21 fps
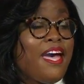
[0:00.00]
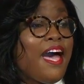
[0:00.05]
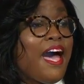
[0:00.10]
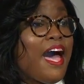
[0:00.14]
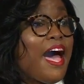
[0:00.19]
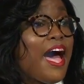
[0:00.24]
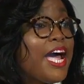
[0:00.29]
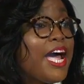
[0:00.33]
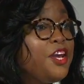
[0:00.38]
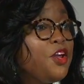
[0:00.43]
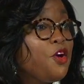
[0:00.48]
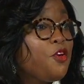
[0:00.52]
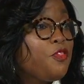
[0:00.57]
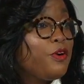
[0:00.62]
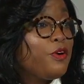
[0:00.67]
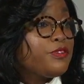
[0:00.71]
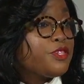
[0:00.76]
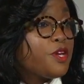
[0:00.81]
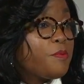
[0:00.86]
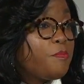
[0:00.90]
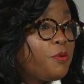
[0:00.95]
I know
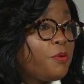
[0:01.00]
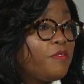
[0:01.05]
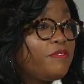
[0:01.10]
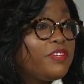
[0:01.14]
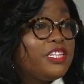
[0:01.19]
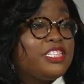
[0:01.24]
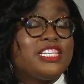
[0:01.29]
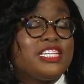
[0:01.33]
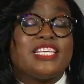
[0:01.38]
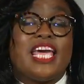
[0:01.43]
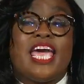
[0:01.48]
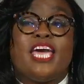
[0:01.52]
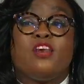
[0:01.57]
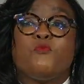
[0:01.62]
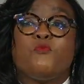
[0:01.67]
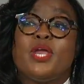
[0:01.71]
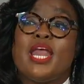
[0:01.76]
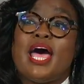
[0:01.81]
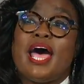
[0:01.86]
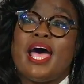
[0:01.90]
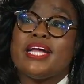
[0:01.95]
those are privileges, and
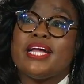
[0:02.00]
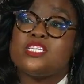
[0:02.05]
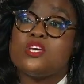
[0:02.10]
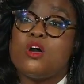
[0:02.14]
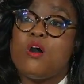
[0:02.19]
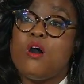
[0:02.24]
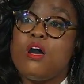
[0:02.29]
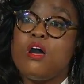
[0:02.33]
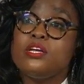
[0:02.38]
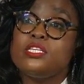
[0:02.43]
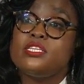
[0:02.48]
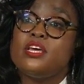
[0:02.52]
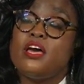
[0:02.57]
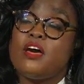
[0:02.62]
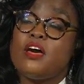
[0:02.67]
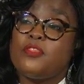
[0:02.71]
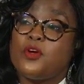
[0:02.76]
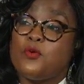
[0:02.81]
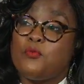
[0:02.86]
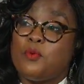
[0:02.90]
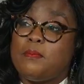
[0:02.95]
when I talk to
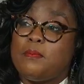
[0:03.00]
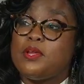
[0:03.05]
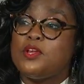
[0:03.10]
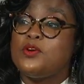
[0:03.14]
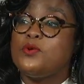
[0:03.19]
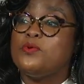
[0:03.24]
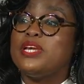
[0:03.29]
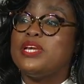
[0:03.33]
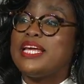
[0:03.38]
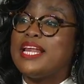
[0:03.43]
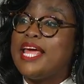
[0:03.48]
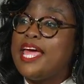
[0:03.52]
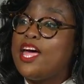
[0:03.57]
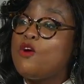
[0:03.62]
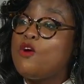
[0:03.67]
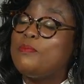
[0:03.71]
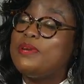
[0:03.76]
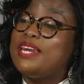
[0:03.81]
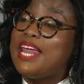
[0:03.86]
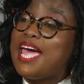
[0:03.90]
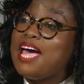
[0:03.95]
other women who need
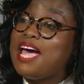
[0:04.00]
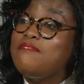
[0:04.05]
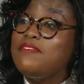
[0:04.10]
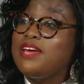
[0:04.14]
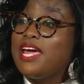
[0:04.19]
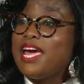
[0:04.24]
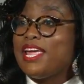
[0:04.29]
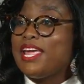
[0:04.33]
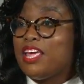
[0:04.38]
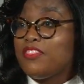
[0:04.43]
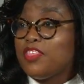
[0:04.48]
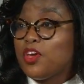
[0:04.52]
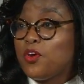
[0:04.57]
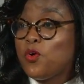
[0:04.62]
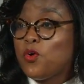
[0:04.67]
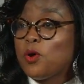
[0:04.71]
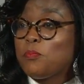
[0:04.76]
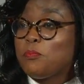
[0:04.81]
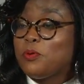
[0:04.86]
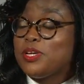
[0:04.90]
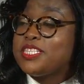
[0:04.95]
help navigating the
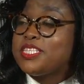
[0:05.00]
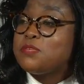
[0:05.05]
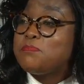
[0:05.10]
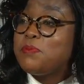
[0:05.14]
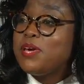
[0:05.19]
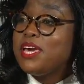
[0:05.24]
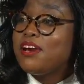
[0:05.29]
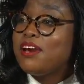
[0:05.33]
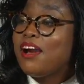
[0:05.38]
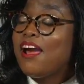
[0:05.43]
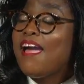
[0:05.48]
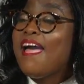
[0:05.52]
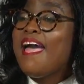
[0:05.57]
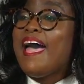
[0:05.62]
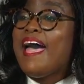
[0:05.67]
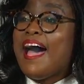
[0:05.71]
corporate sphere,